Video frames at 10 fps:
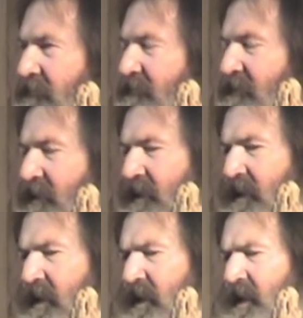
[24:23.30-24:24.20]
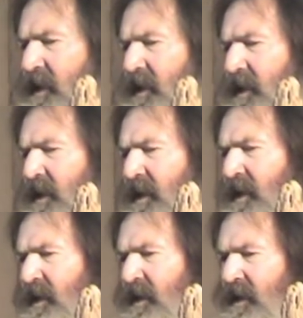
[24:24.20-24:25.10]

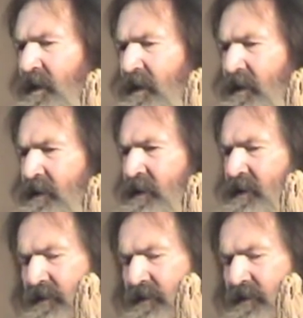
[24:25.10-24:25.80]
Nothing is said.